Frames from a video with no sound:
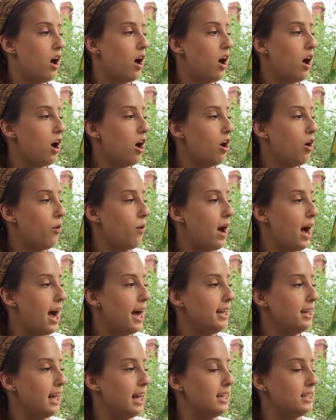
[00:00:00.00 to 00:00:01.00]
Oh, I'd
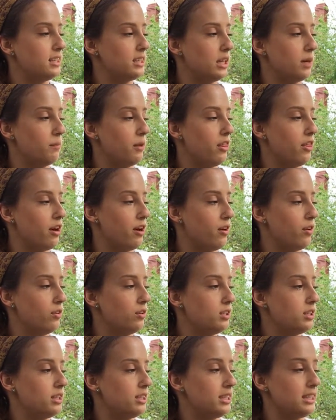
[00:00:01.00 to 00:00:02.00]
like some of those,
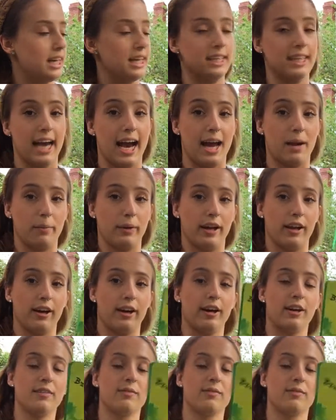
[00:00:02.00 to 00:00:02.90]
said Caterpillar.